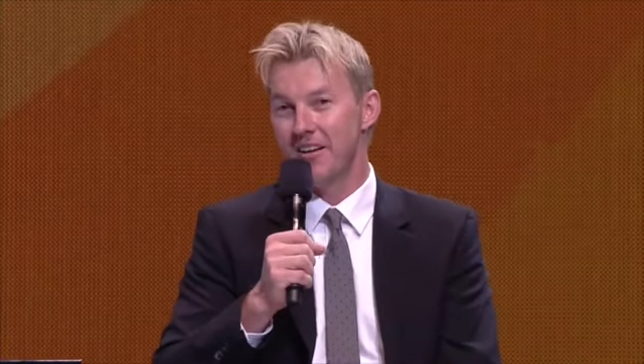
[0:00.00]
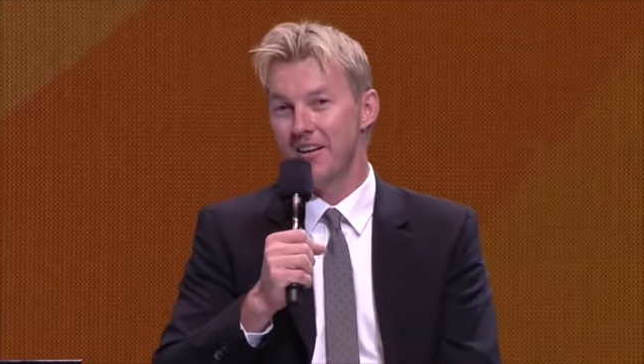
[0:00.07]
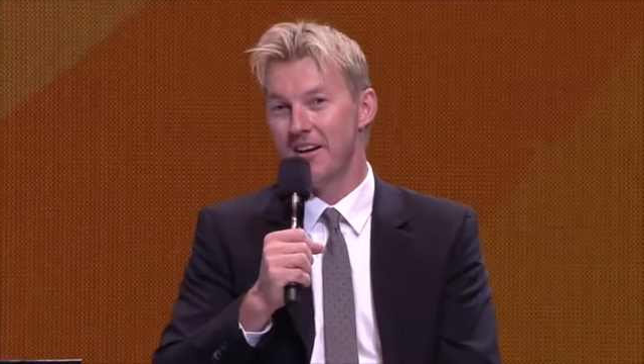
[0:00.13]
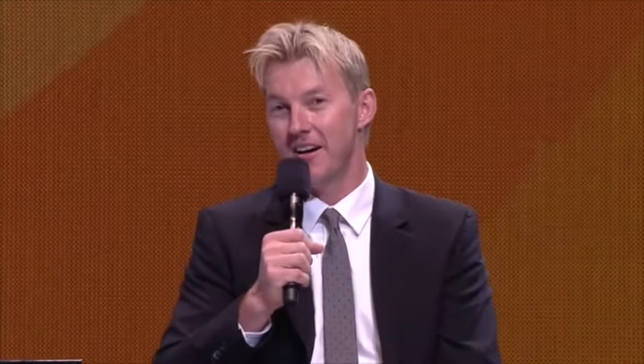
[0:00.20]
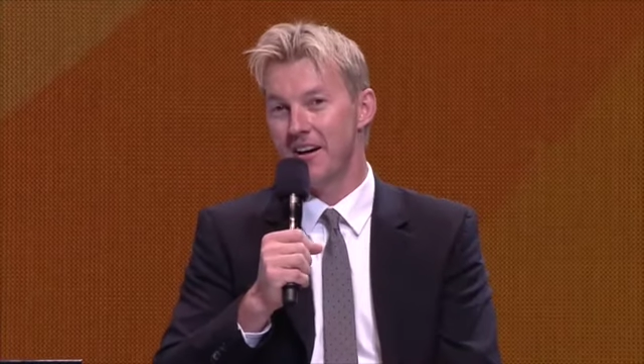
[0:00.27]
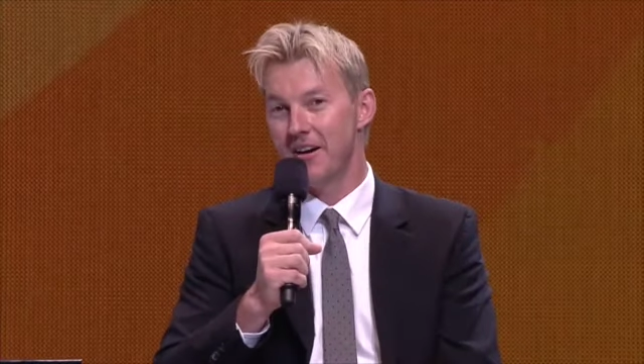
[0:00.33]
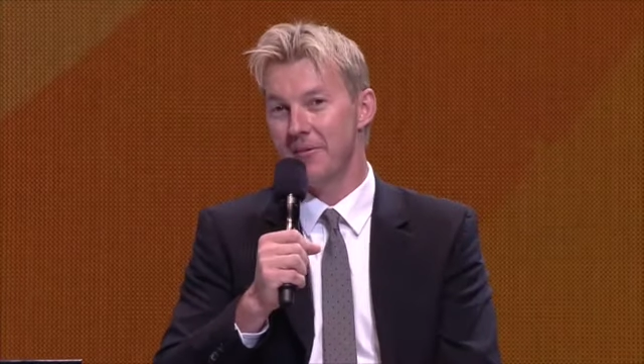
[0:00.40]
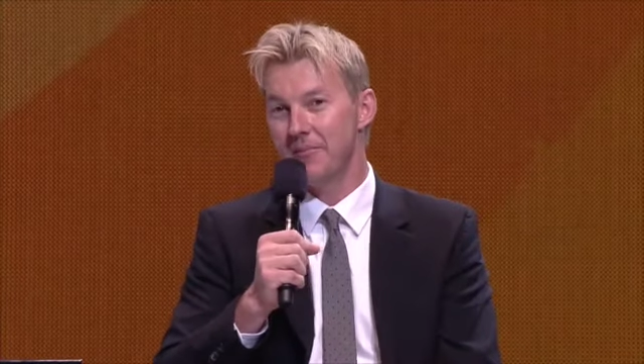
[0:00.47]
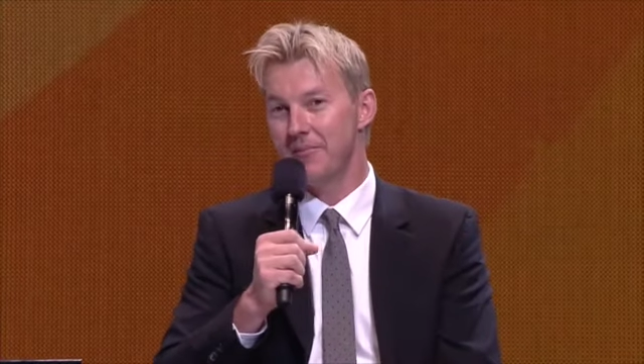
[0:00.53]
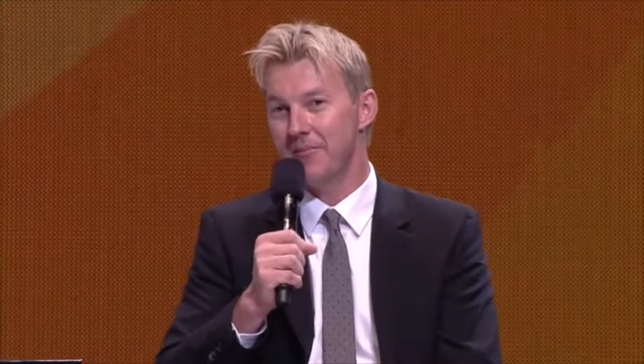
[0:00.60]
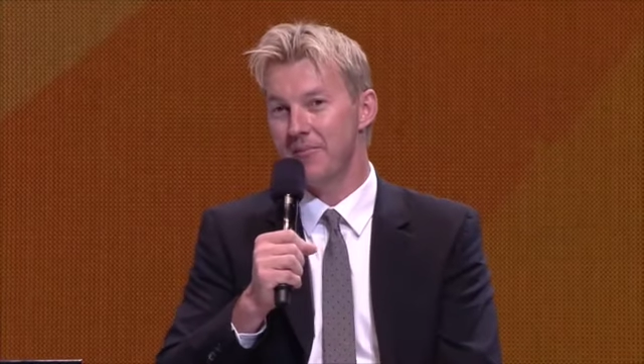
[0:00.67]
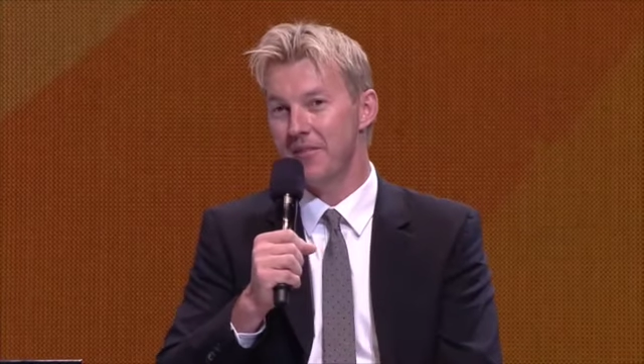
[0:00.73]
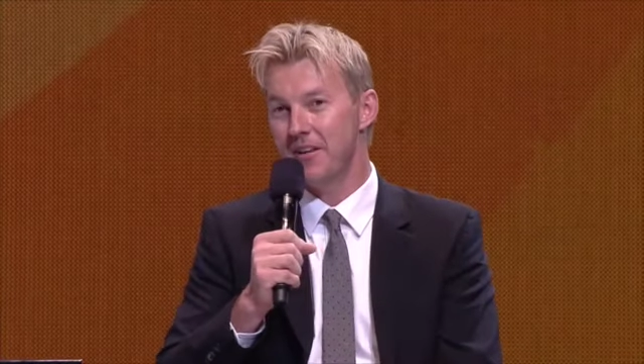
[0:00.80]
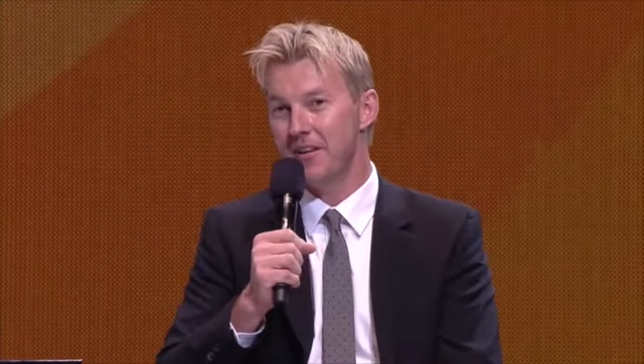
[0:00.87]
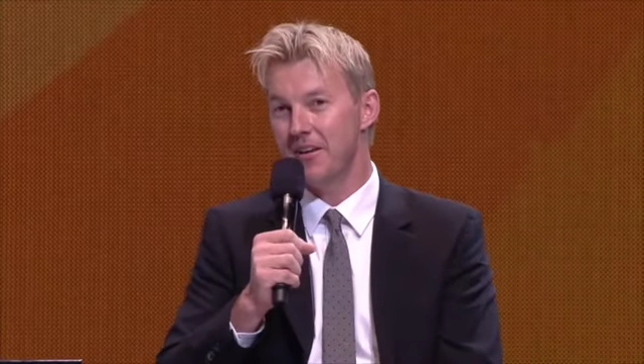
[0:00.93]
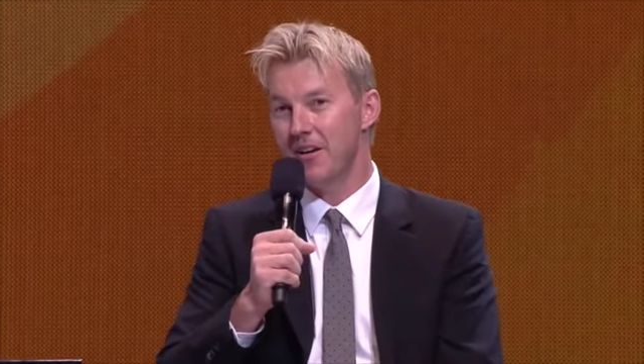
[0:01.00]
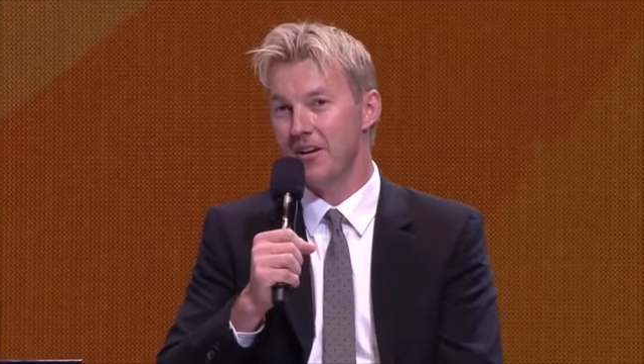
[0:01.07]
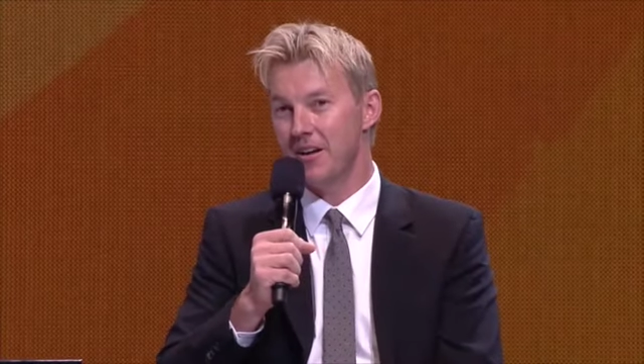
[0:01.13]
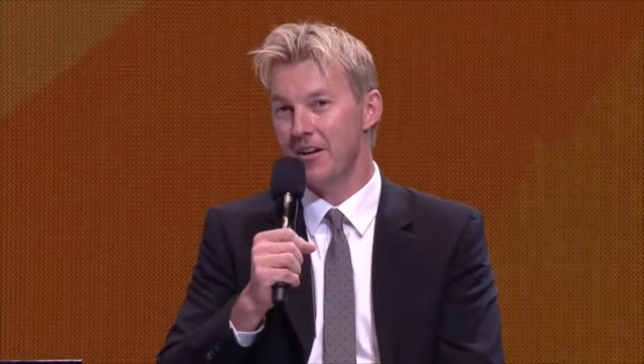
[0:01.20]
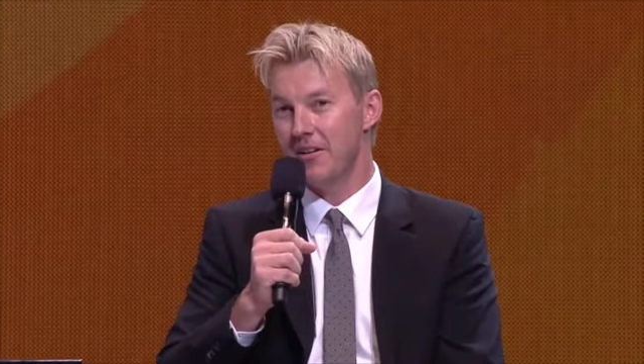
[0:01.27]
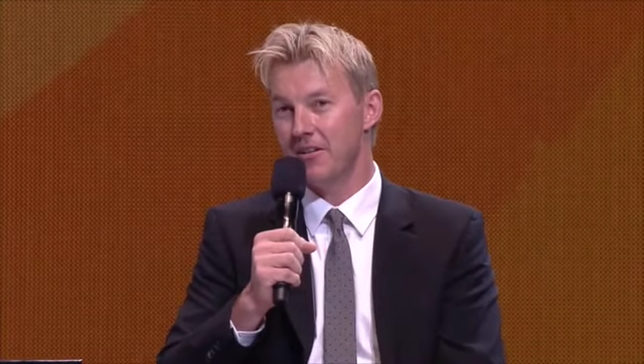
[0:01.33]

in